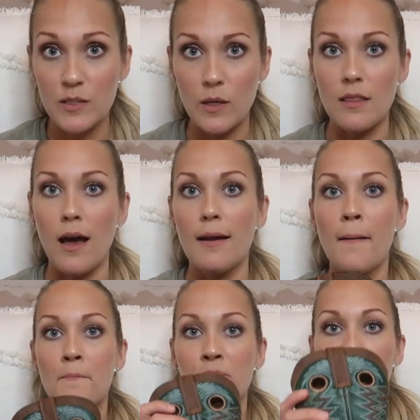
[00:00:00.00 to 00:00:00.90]
that's what I thought.
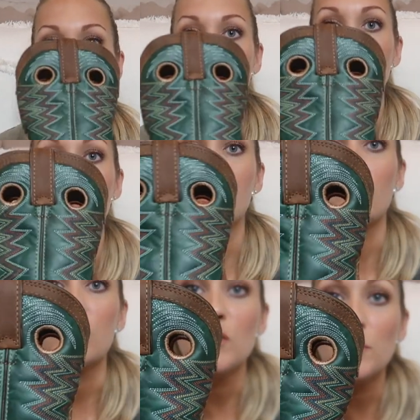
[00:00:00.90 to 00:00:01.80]

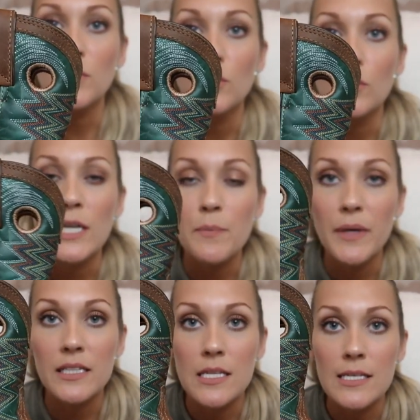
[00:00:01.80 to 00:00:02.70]
So super cool, he
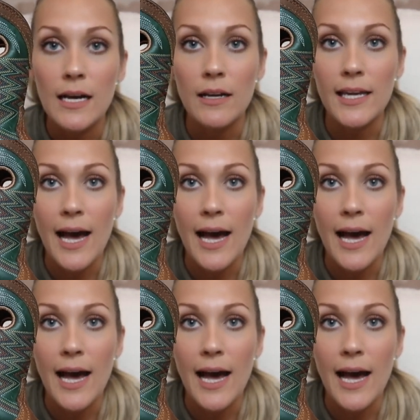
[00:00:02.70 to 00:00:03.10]
picked these out at